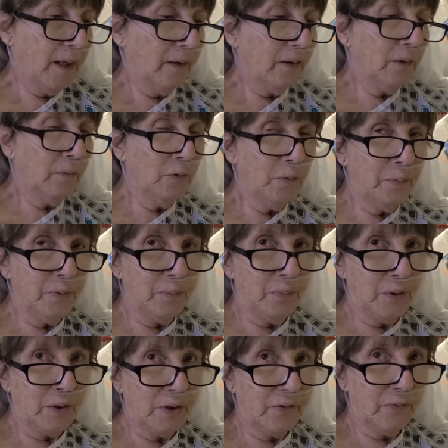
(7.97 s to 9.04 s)
The Rupert
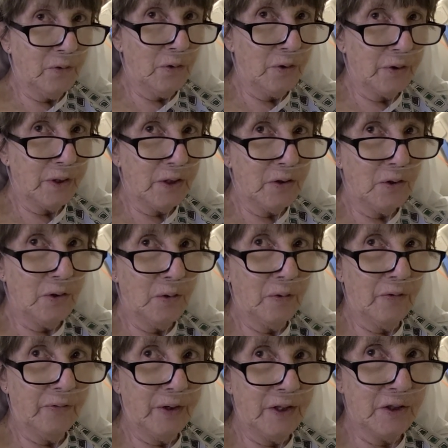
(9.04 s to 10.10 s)
books, of course, as you know, are
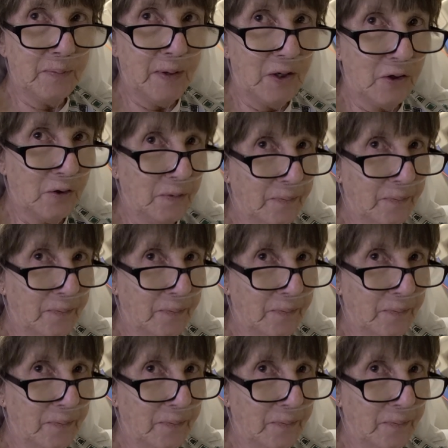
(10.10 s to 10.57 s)
very special.